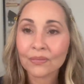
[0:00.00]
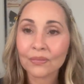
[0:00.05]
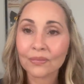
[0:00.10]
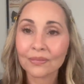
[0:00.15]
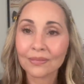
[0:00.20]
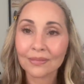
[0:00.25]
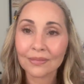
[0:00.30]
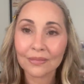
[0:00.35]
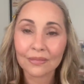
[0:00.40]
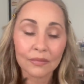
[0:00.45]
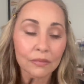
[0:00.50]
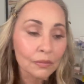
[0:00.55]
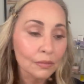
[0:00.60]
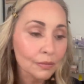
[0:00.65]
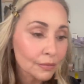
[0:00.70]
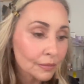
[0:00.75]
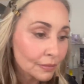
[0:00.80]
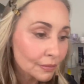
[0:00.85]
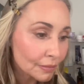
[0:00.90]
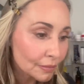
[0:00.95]

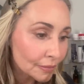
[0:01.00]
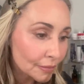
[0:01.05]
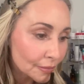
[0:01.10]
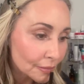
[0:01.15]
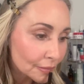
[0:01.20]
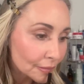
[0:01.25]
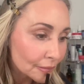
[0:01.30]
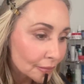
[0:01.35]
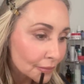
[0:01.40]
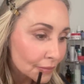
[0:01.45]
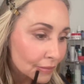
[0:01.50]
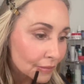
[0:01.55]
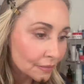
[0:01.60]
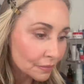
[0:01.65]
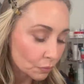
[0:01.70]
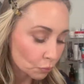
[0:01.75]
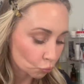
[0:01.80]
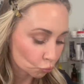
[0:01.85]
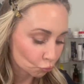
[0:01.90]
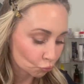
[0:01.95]

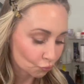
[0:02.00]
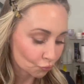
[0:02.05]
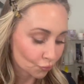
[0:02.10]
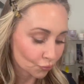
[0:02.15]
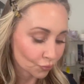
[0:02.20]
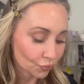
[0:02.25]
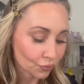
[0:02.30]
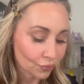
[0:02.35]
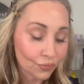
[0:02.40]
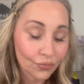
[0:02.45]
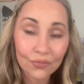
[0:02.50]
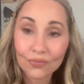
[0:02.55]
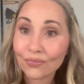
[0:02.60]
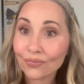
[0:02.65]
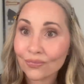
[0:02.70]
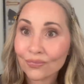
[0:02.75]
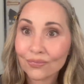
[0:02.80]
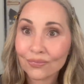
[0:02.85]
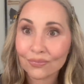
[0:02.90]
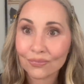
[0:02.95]

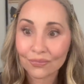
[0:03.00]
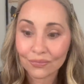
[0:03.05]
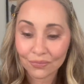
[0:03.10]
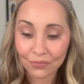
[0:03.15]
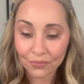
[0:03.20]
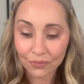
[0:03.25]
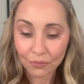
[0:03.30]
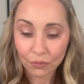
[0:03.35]
[no speech]